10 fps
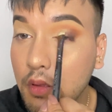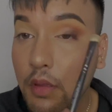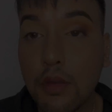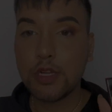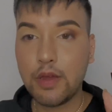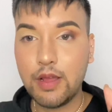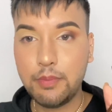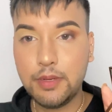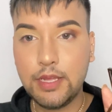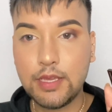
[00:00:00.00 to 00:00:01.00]
So now I'll
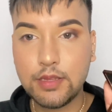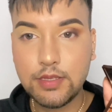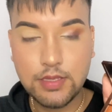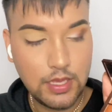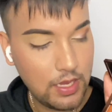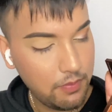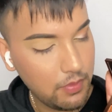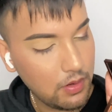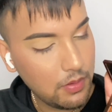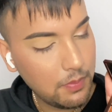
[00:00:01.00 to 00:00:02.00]
be taking the same
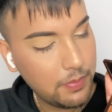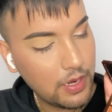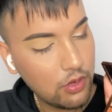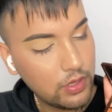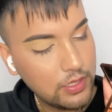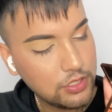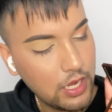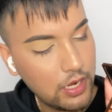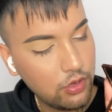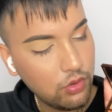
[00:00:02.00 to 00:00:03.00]
brown
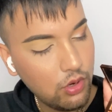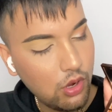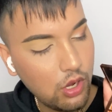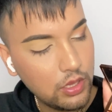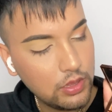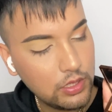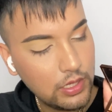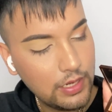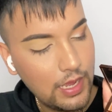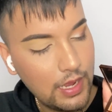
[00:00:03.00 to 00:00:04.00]
eyeshadow on
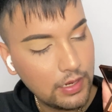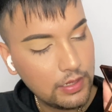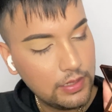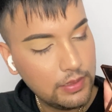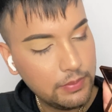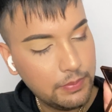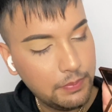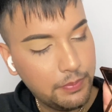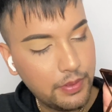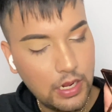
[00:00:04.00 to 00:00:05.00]
an angular
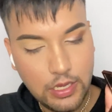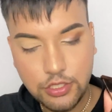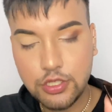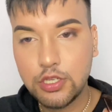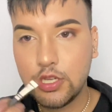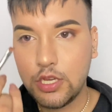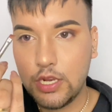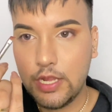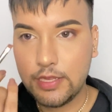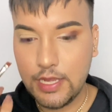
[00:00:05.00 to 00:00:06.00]
brush
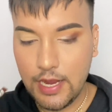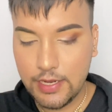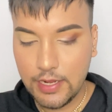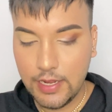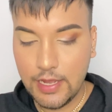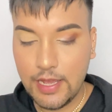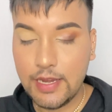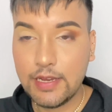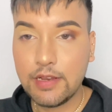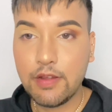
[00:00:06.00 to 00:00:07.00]
like that,
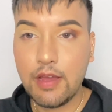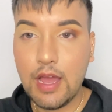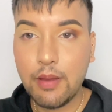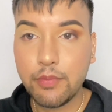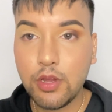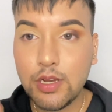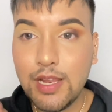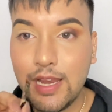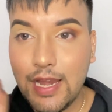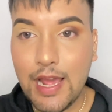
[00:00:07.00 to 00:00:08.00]
and I'm gonna
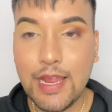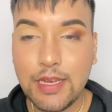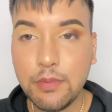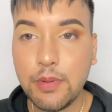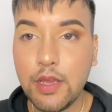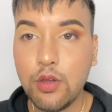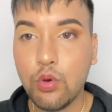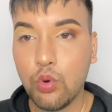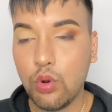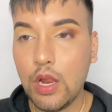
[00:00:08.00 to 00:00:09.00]
line my
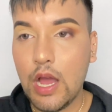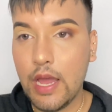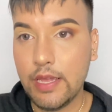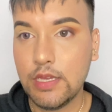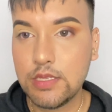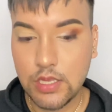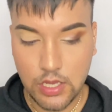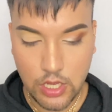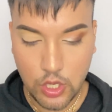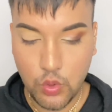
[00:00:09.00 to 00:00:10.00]
whole eyes
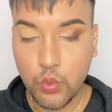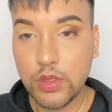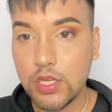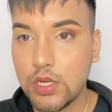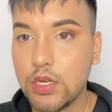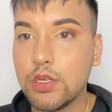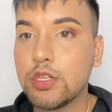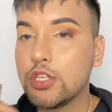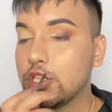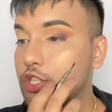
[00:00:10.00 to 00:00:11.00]
with the
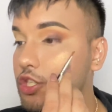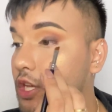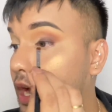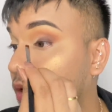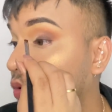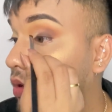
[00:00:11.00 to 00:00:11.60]
shadow.